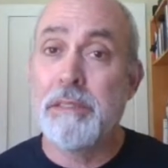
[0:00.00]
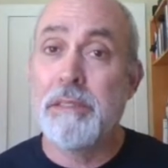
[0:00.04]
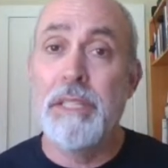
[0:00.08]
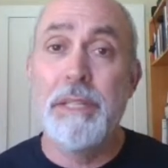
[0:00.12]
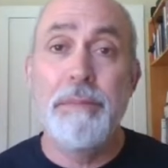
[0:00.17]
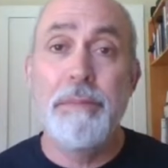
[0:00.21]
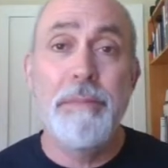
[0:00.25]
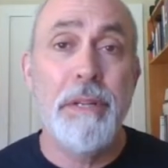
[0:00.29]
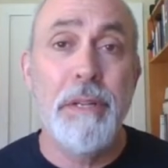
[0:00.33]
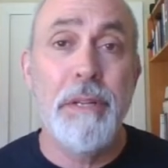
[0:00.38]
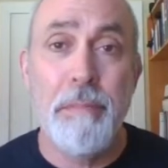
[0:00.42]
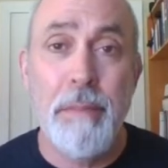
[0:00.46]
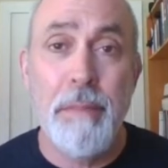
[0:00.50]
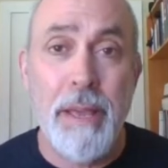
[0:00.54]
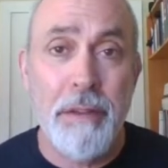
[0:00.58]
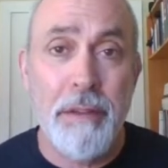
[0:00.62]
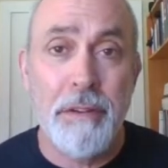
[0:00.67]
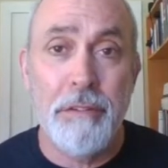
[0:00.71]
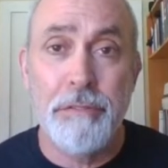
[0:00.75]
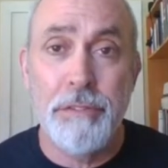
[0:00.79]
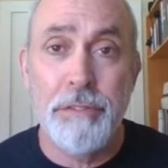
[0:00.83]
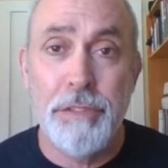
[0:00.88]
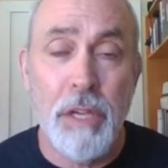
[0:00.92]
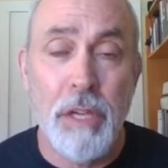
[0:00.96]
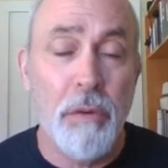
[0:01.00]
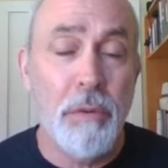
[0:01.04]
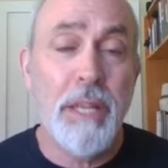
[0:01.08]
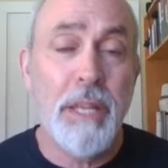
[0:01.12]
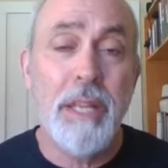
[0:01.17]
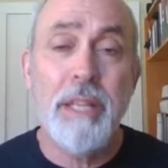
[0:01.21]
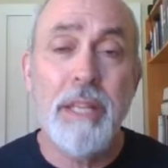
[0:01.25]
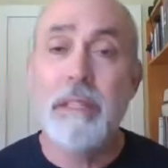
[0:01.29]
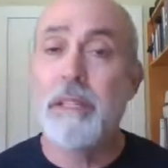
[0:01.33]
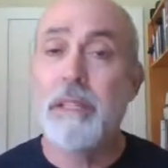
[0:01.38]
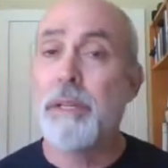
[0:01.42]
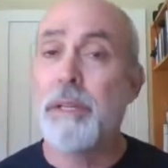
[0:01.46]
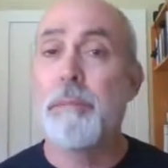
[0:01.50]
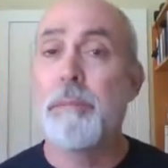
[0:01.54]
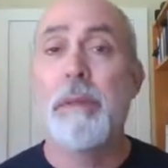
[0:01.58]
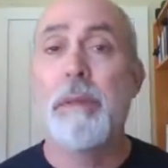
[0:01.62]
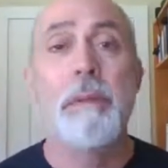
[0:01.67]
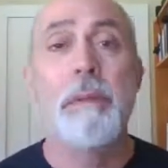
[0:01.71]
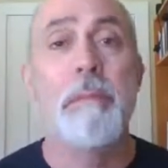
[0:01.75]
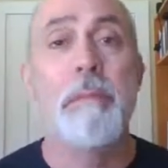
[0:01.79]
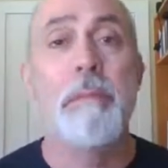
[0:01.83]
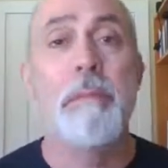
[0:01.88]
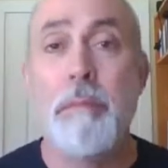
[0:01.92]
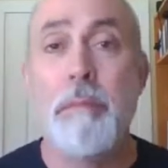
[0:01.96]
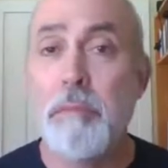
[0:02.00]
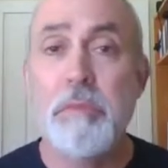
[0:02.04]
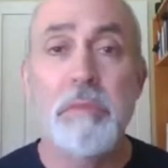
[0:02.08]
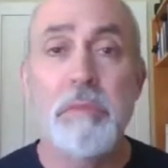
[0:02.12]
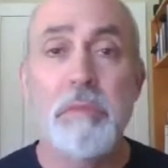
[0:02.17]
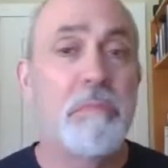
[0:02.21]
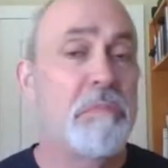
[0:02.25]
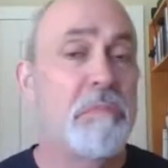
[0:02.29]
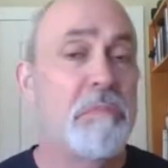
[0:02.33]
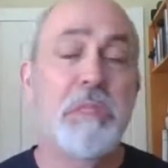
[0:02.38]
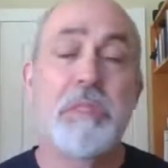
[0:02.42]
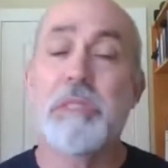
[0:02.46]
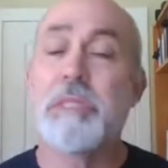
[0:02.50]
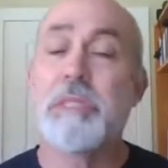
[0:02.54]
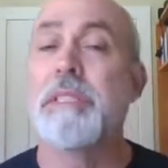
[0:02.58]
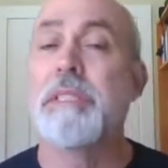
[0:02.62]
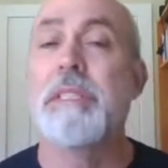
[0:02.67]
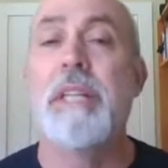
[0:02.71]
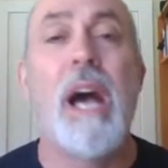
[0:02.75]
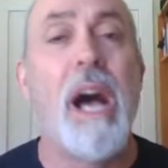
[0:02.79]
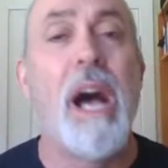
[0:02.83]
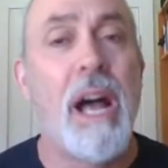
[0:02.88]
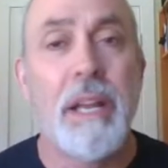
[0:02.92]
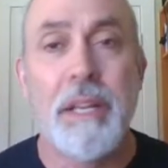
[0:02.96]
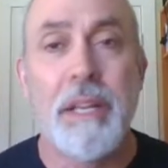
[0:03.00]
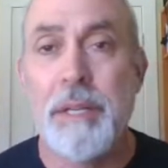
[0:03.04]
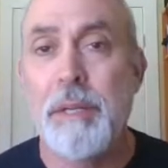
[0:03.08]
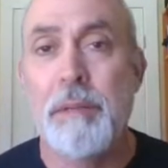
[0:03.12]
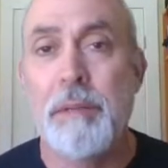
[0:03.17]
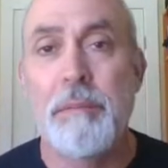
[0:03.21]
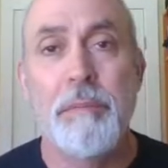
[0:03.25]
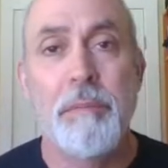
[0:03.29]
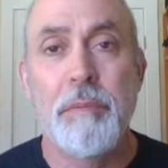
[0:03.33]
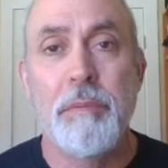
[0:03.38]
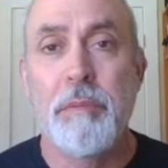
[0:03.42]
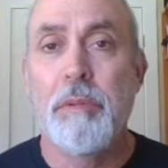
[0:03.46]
limited amount of zoning, little minute, just not going to,